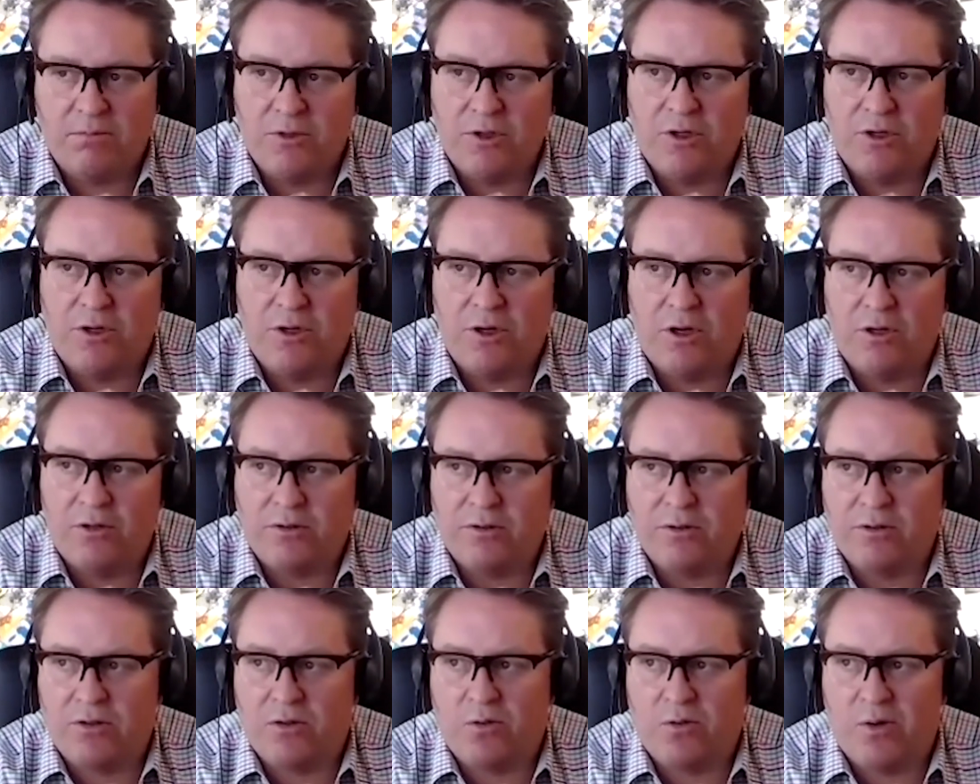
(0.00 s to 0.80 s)

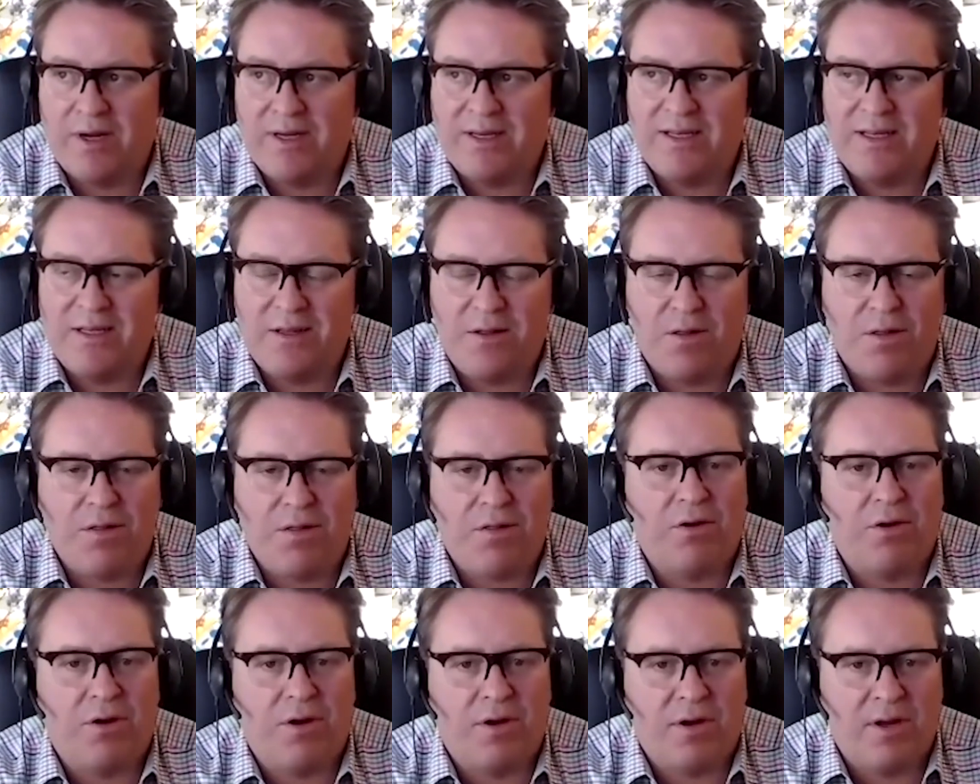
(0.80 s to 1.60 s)

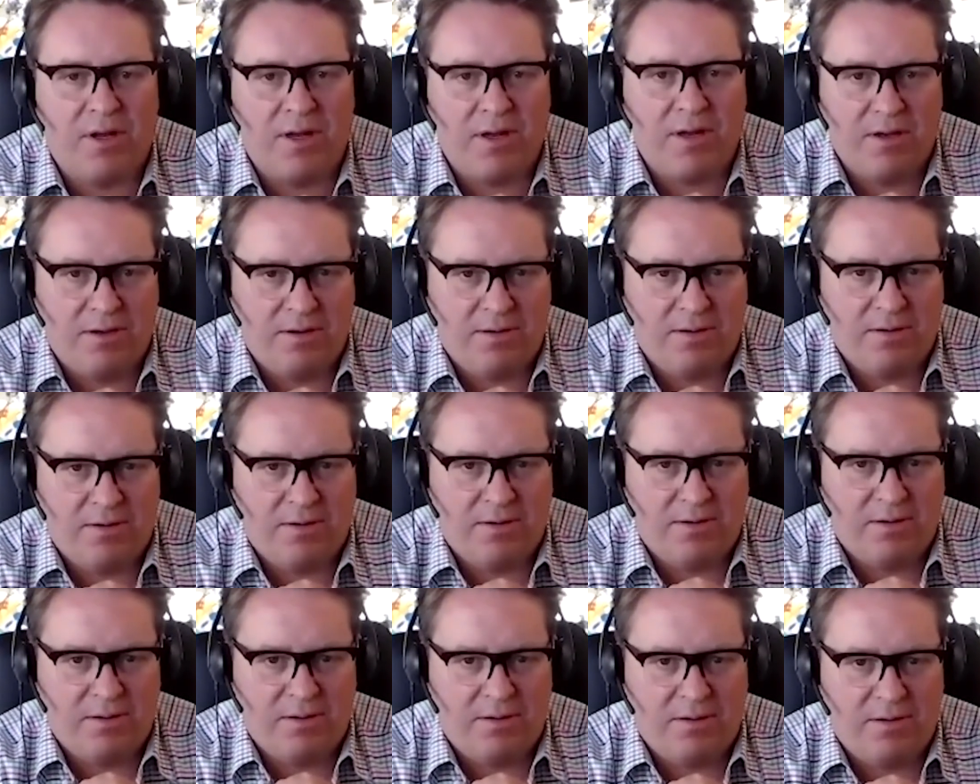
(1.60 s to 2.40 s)
2030.
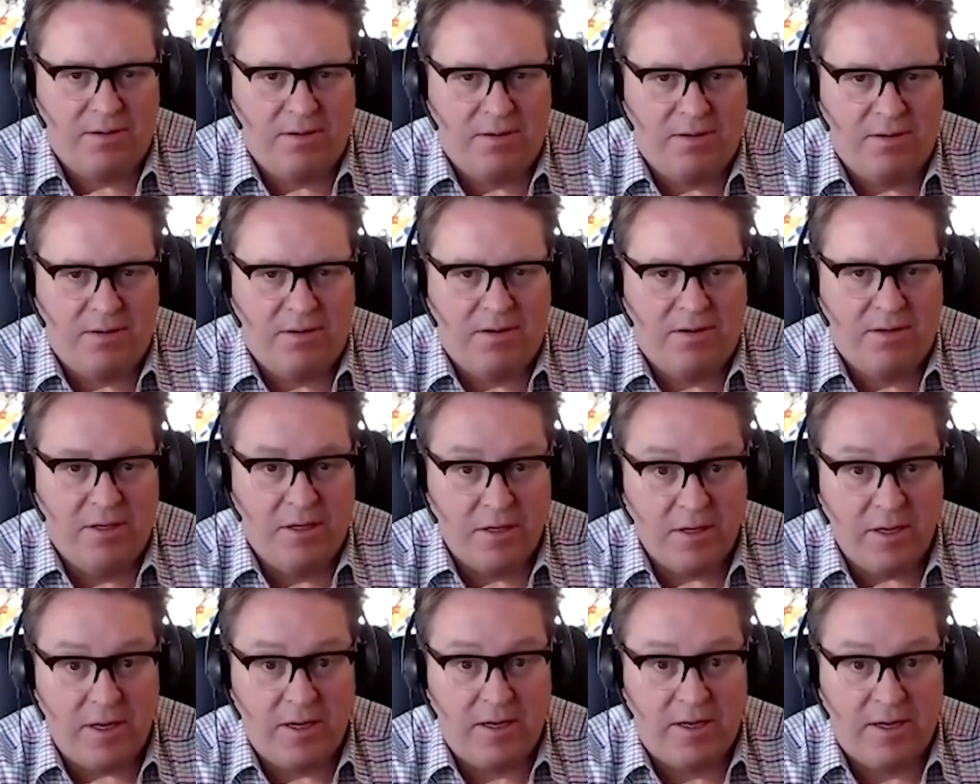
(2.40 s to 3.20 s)
Right.
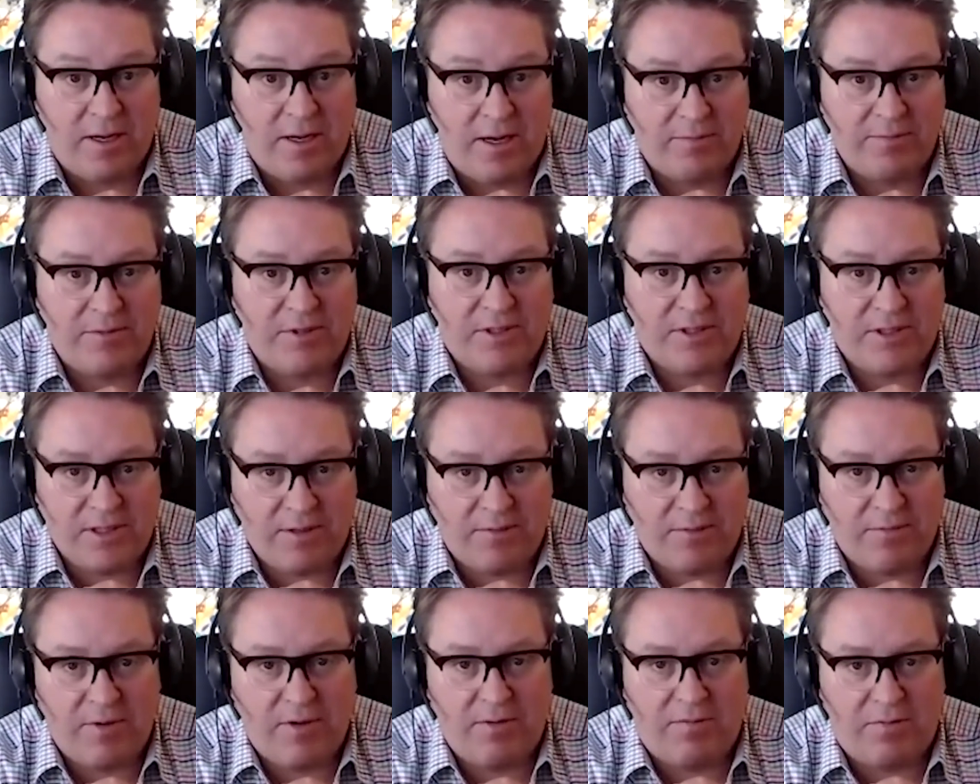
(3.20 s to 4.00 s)
You'd need to have
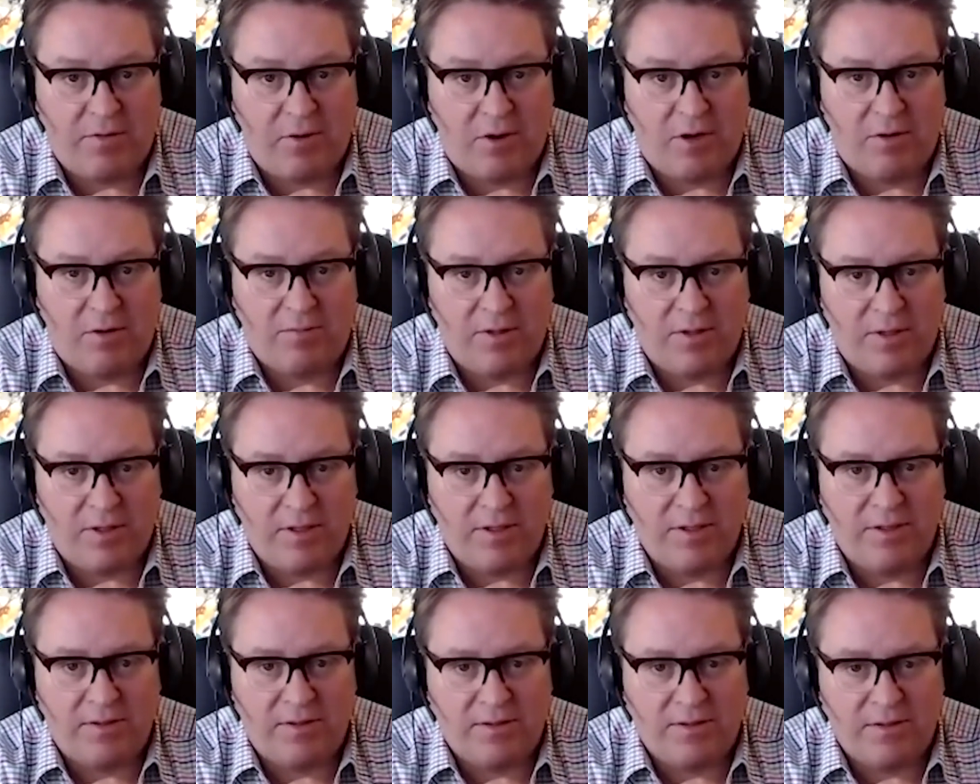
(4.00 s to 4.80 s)
75 of
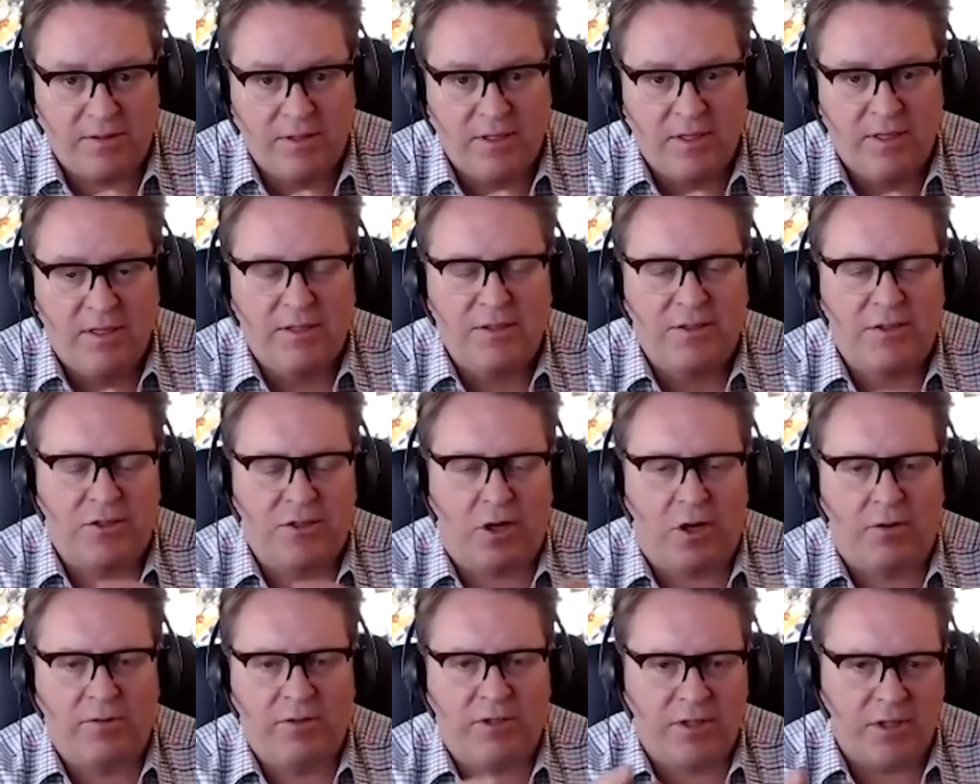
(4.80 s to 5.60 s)
these. So
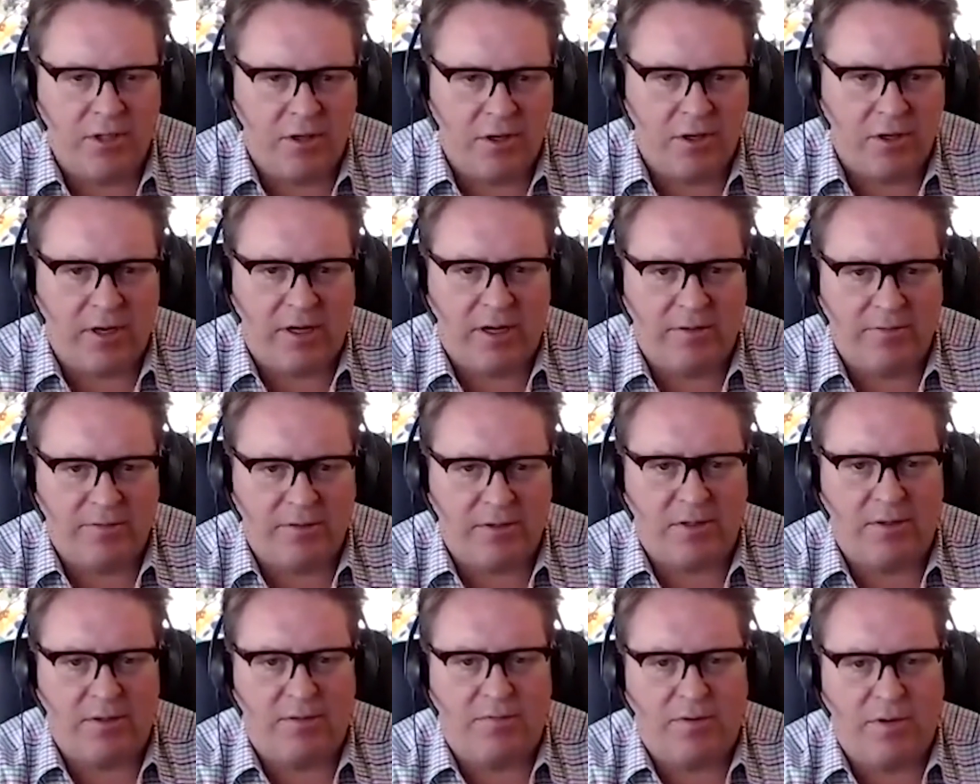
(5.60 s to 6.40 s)
obviously you're not going to have
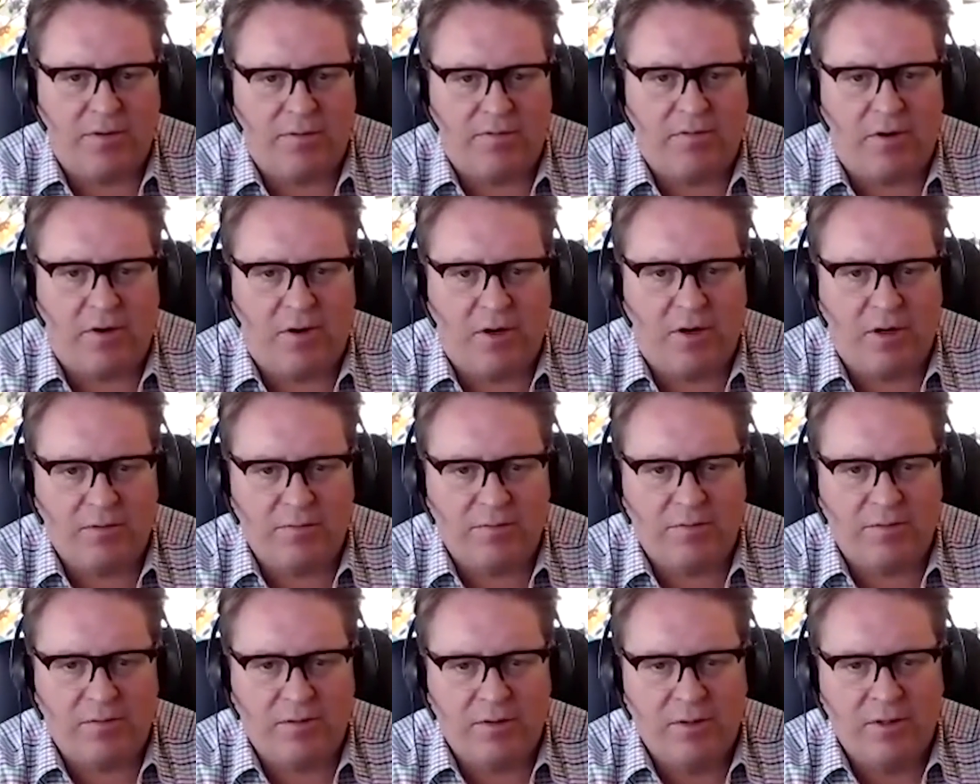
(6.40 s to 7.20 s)

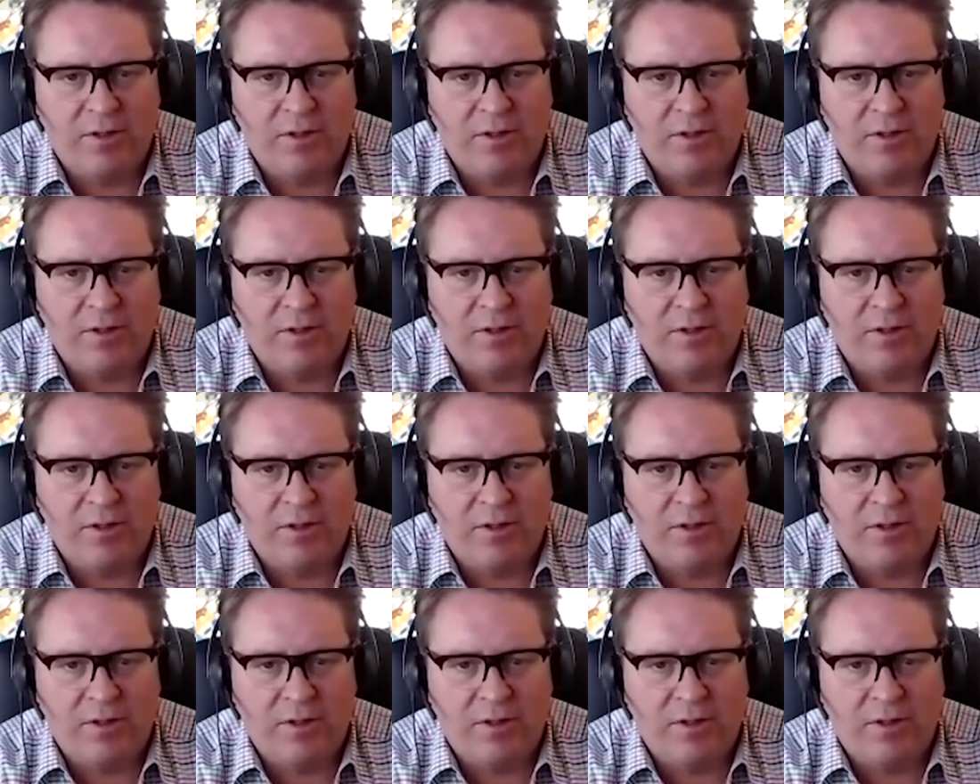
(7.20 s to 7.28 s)
75.